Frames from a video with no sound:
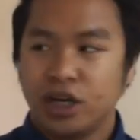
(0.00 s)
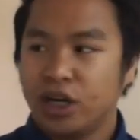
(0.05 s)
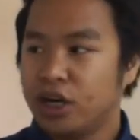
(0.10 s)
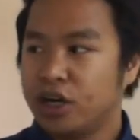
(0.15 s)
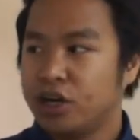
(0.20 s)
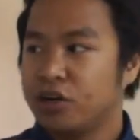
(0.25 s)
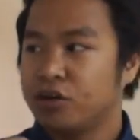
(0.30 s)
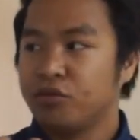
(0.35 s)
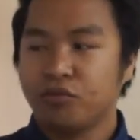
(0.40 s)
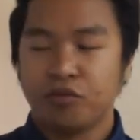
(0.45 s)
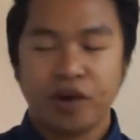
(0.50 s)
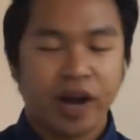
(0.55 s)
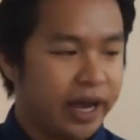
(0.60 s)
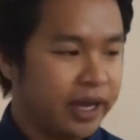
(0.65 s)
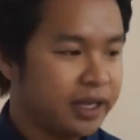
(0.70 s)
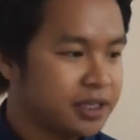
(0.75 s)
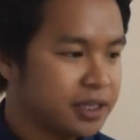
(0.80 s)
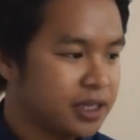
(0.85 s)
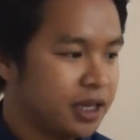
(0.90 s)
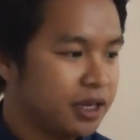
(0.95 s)
uh,
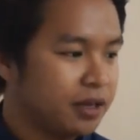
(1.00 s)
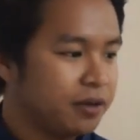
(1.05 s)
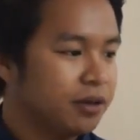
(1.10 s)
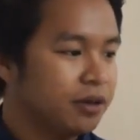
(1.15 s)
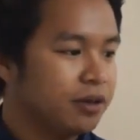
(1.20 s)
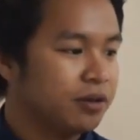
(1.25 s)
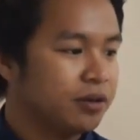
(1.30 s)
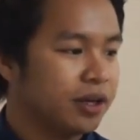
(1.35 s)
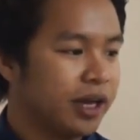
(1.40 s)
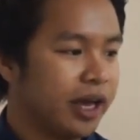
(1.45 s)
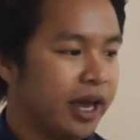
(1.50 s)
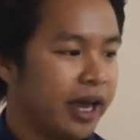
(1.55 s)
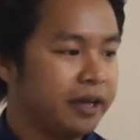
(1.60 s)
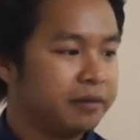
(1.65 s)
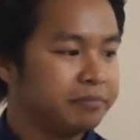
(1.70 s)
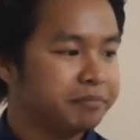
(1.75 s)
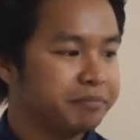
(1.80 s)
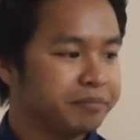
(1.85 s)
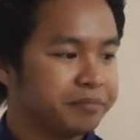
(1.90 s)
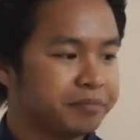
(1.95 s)
write,
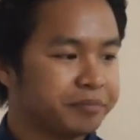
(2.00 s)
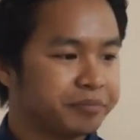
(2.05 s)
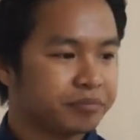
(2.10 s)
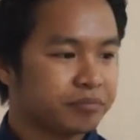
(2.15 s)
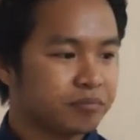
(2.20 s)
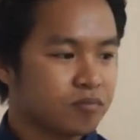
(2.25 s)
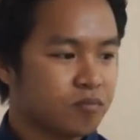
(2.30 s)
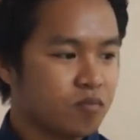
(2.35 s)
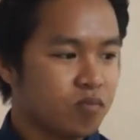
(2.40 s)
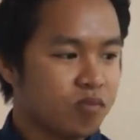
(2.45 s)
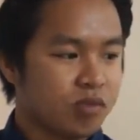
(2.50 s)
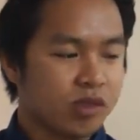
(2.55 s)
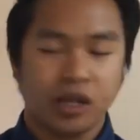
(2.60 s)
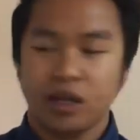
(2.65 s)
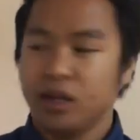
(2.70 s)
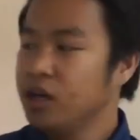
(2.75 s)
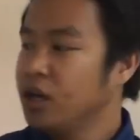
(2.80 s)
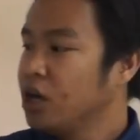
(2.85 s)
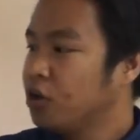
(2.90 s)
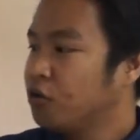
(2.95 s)
okay,
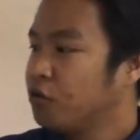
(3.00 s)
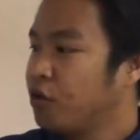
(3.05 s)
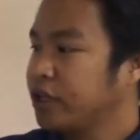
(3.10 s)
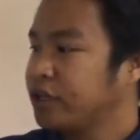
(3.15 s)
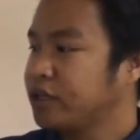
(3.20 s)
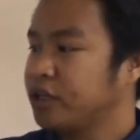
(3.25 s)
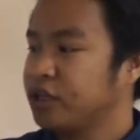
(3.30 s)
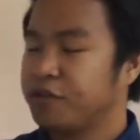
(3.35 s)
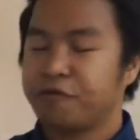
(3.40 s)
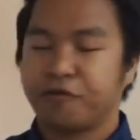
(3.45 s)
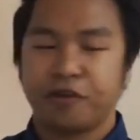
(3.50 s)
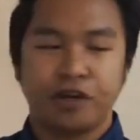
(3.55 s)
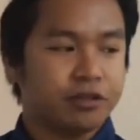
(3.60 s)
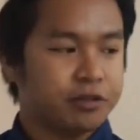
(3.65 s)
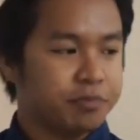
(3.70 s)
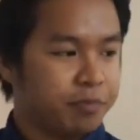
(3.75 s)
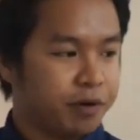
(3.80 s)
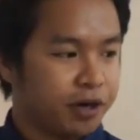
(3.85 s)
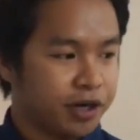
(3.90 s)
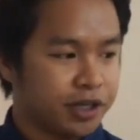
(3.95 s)
write the
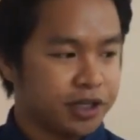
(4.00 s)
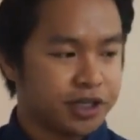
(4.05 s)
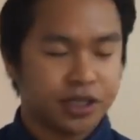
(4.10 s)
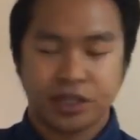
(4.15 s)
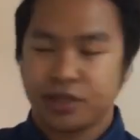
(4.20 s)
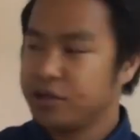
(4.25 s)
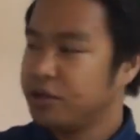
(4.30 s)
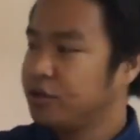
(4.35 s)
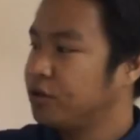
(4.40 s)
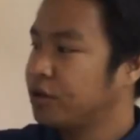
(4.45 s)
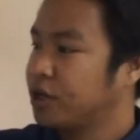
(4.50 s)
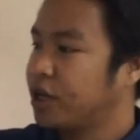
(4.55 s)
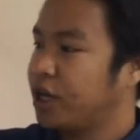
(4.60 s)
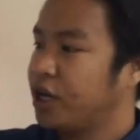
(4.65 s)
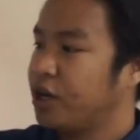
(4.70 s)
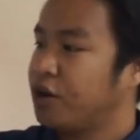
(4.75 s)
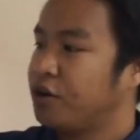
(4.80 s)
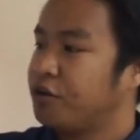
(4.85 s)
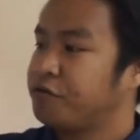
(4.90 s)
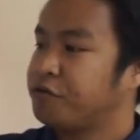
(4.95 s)
different parts,
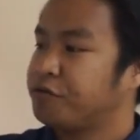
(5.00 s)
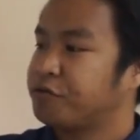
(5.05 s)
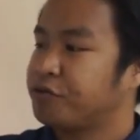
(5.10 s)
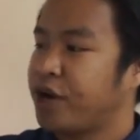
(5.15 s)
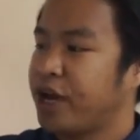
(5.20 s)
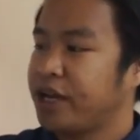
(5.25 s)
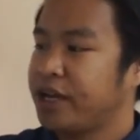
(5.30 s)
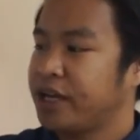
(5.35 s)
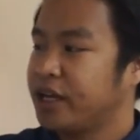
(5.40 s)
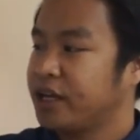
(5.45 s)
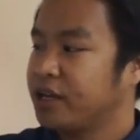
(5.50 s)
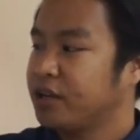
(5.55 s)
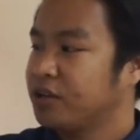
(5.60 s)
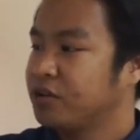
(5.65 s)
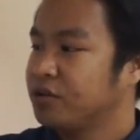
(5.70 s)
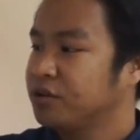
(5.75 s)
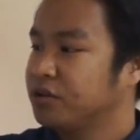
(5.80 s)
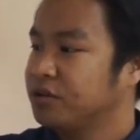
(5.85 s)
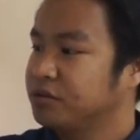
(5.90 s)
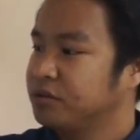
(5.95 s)
okay, of
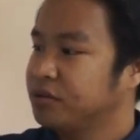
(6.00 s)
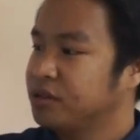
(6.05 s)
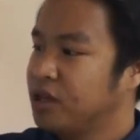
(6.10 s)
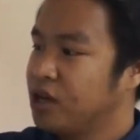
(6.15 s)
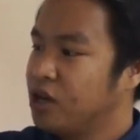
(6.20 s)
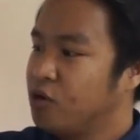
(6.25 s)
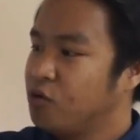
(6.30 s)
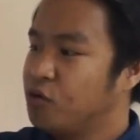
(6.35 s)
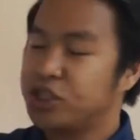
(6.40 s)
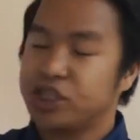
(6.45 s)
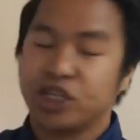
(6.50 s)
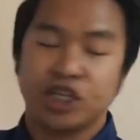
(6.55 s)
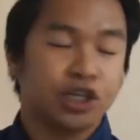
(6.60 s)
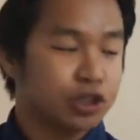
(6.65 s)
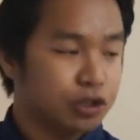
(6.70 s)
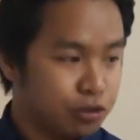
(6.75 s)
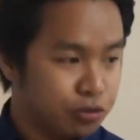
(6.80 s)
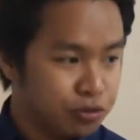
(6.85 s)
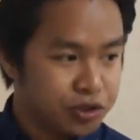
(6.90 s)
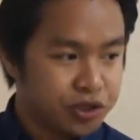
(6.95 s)
writing, which
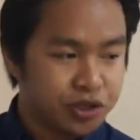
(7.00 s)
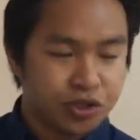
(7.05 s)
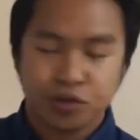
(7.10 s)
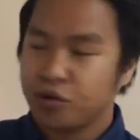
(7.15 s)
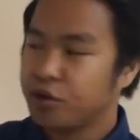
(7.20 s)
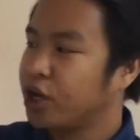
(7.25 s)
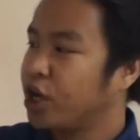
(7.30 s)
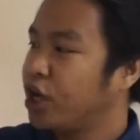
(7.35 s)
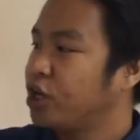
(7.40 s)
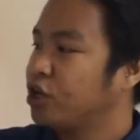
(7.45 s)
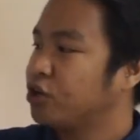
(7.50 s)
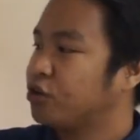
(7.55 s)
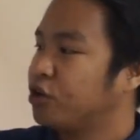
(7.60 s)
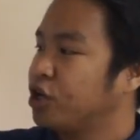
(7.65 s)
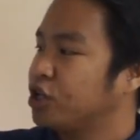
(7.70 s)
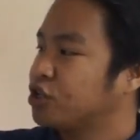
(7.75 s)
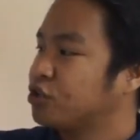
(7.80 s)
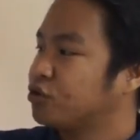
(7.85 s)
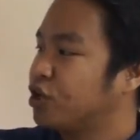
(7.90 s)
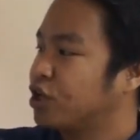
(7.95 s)
includes, okay, your
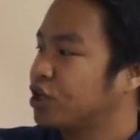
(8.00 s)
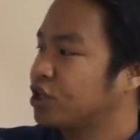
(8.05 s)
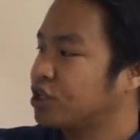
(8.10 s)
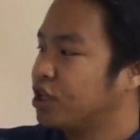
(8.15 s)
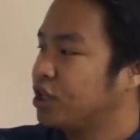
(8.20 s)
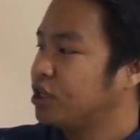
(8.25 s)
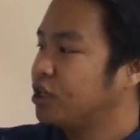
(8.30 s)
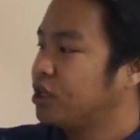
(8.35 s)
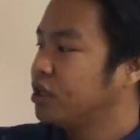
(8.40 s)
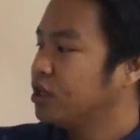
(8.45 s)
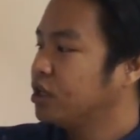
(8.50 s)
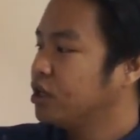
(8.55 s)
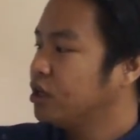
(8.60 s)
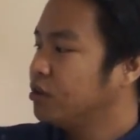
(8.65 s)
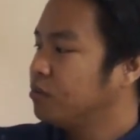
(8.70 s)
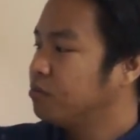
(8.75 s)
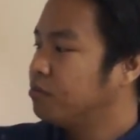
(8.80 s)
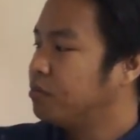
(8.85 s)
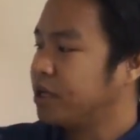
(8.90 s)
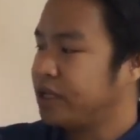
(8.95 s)
introduction,
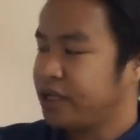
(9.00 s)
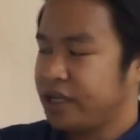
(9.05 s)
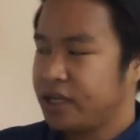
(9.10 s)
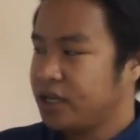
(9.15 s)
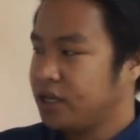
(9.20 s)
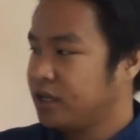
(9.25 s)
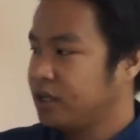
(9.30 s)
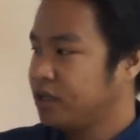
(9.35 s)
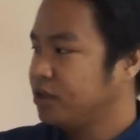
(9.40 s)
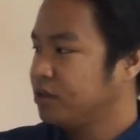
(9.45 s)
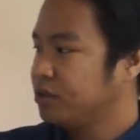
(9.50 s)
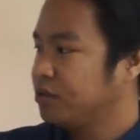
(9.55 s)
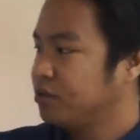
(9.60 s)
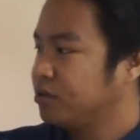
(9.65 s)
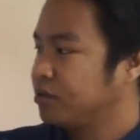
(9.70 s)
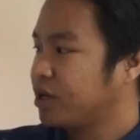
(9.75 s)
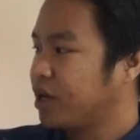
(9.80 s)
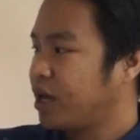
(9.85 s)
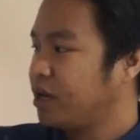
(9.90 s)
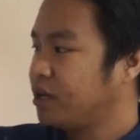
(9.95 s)
body,
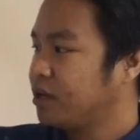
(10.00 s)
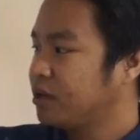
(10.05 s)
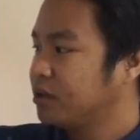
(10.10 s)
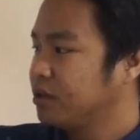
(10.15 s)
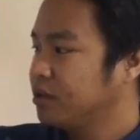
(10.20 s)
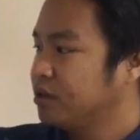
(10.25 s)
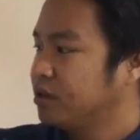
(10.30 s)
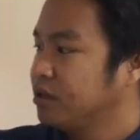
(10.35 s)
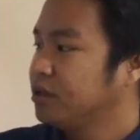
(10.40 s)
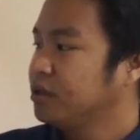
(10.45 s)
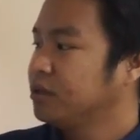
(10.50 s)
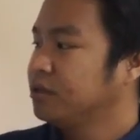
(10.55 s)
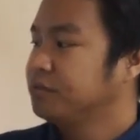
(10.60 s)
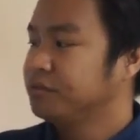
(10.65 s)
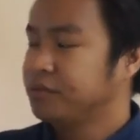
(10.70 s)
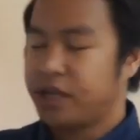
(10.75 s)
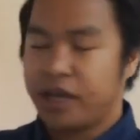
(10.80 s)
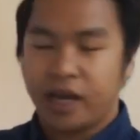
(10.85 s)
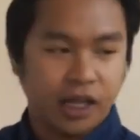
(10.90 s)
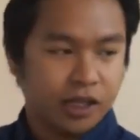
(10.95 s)
okay,
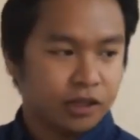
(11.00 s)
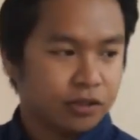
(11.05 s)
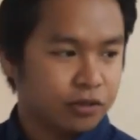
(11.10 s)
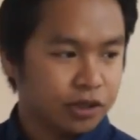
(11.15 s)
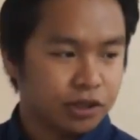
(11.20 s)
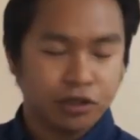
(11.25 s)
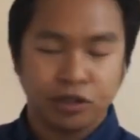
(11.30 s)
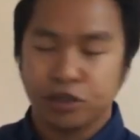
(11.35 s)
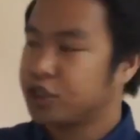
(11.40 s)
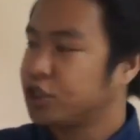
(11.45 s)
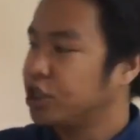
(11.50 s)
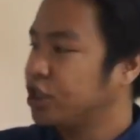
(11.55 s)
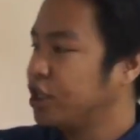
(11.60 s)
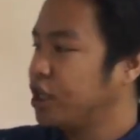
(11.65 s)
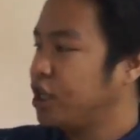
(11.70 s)
and conclusion